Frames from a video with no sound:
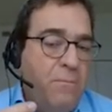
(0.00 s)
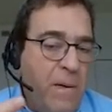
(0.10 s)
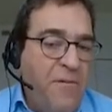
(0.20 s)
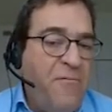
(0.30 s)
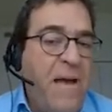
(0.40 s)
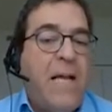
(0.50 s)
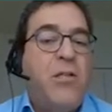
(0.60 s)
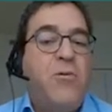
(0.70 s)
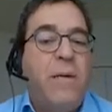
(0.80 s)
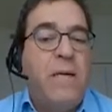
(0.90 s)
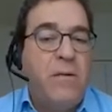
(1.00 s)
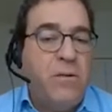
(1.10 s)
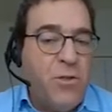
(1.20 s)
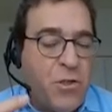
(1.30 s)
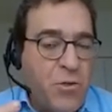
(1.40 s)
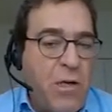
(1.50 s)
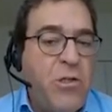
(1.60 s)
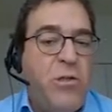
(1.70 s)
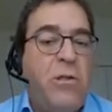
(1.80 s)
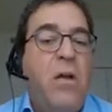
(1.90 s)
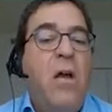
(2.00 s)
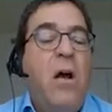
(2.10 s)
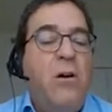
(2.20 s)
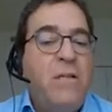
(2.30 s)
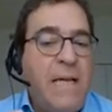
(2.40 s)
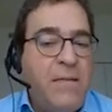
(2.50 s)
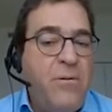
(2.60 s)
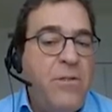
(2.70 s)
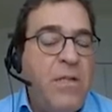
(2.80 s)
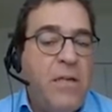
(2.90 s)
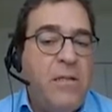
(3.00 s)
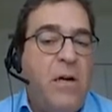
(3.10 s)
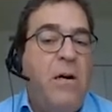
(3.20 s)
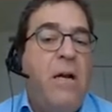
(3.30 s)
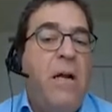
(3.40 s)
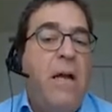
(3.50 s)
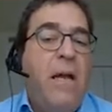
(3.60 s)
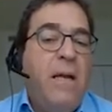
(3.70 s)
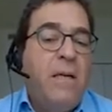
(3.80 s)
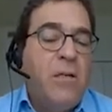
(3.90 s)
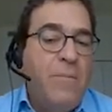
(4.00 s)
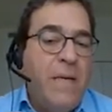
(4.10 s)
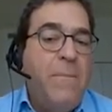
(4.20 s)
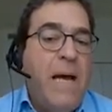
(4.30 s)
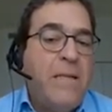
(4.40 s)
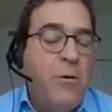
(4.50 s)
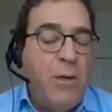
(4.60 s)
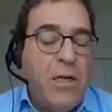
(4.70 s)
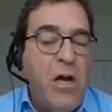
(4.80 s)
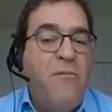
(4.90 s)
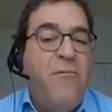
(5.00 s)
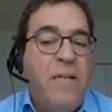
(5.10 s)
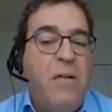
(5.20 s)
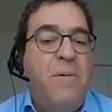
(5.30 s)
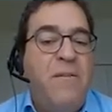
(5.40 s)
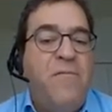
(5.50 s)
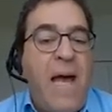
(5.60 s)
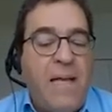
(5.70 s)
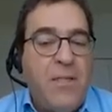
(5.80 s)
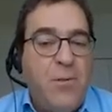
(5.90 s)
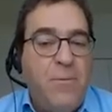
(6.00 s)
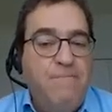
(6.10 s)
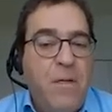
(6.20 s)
manufacturing, construction, are sectors that are coming back. The recovery is a bit faster.